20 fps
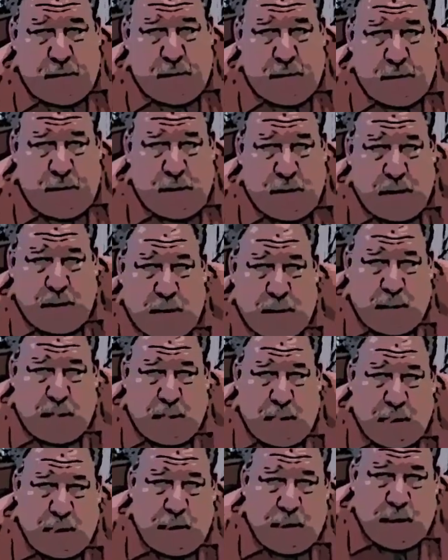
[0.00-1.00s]
not Tony
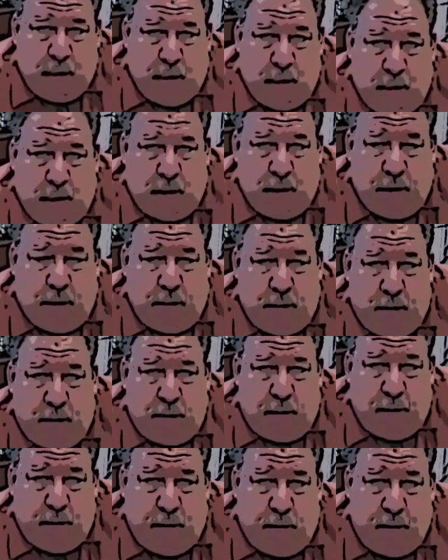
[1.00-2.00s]
Edward Realty.
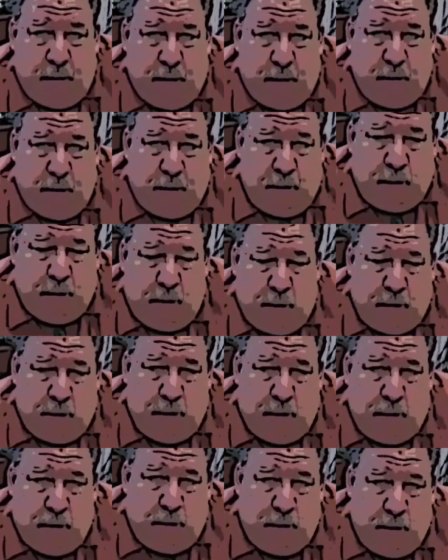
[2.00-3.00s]
With that
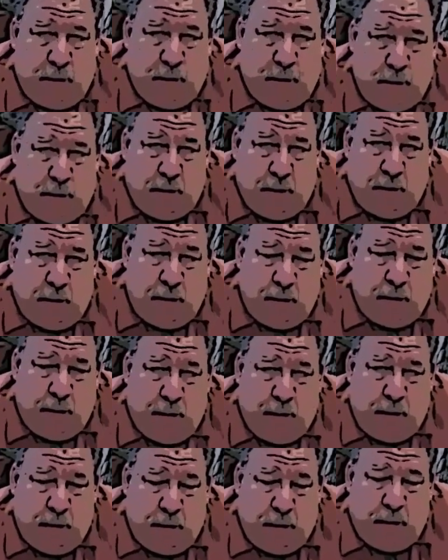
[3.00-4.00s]
said, we're
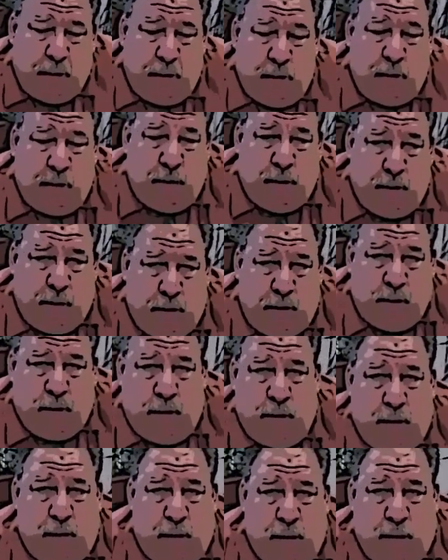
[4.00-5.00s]
only here to promote
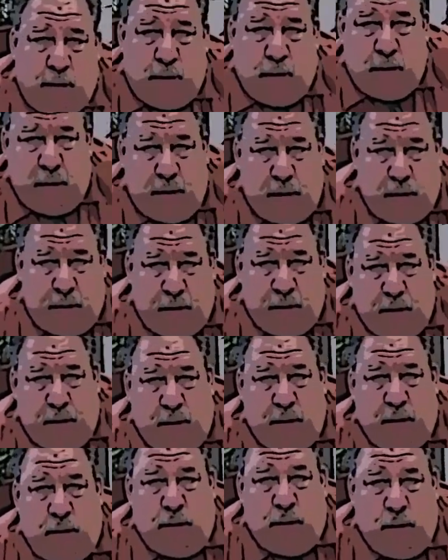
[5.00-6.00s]
you and your
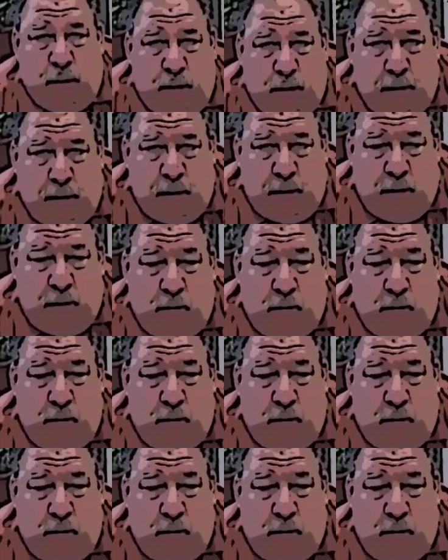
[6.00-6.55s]
individual branding.